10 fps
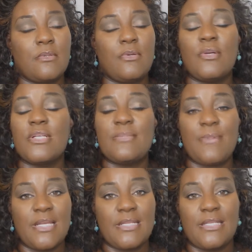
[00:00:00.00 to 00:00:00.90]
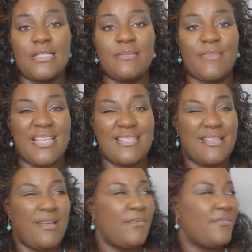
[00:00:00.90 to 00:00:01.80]
corresponding to
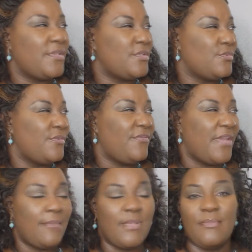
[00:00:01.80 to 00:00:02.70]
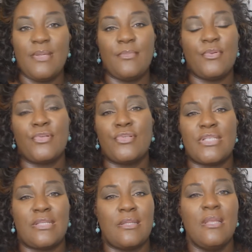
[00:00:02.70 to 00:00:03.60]
myself and doing family
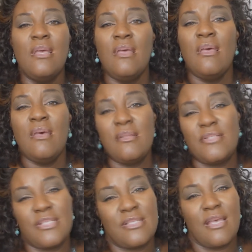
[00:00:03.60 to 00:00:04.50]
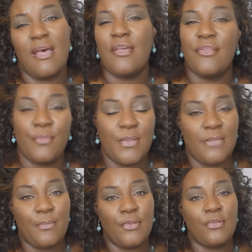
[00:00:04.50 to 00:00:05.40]
members and just other
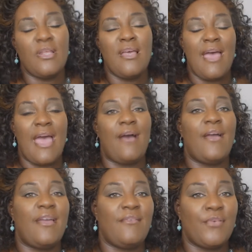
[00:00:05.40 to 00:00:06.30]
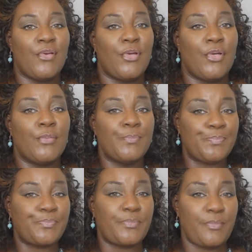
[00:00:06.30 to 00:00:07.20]
people. However,
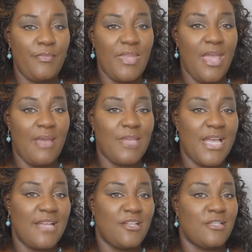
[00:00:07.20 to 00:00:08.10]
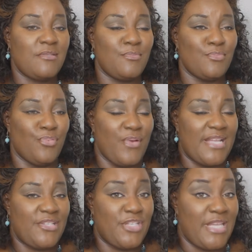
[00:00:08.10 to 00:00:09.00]
I'm kind of
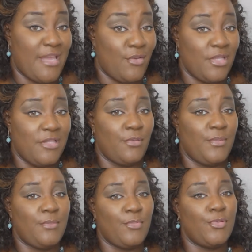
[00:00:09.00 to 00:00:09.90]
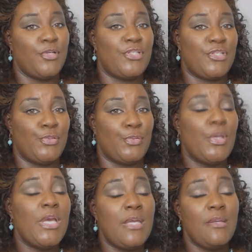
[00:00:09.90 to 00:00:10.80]
branching out a little bit more
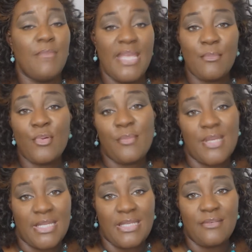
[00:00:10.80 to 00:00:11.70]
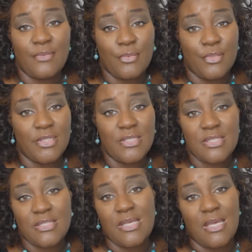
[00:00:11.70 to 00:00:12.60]
to make more money, of
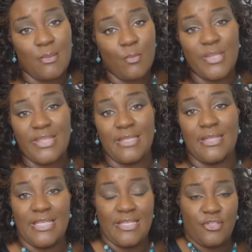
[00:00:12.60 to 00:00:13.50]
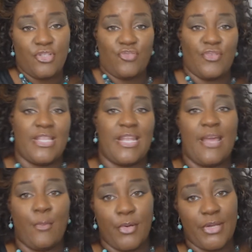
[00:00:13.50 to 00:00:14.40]
course, within the industry that
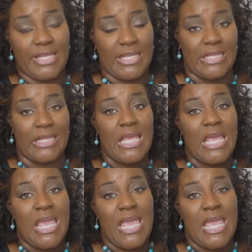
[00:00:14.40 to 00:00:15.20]
I work in,